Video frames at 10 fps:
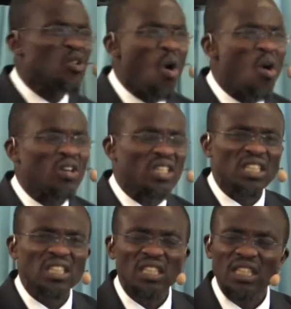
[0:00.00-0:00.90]
God.
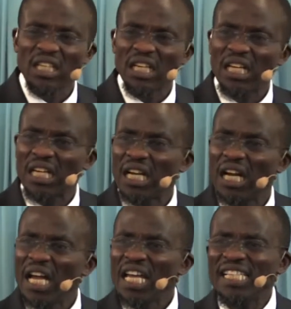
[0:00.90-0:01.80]

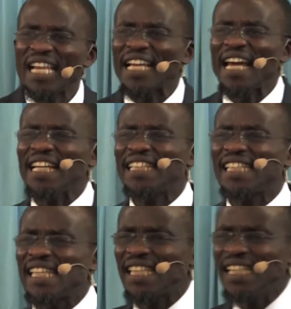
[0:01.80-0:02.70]
It's like a
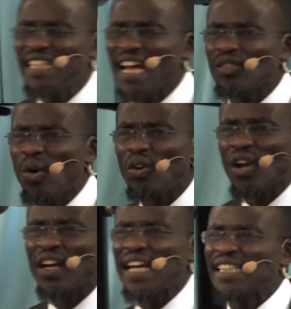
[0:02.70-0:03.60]
16 years old
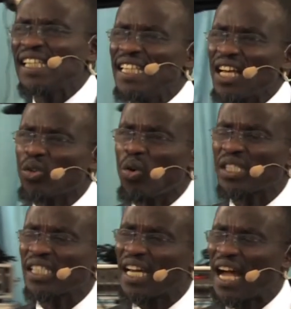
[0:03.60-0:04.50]
or 18 years old
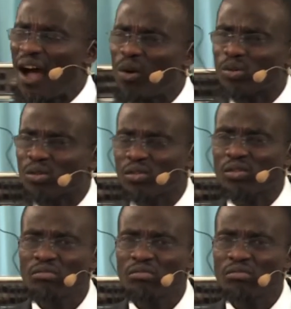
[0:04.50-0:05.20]
in the house.